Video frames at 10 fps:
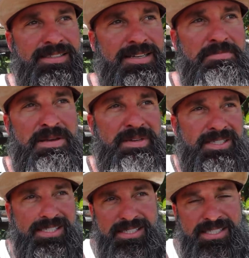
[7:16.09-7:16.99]
and maybe
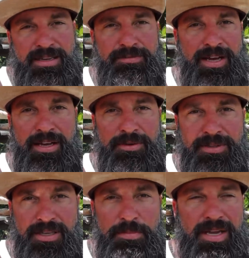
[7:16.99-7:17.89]
it's the same value
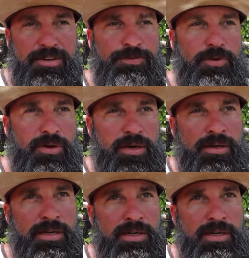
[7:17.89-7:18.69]
what they paid for,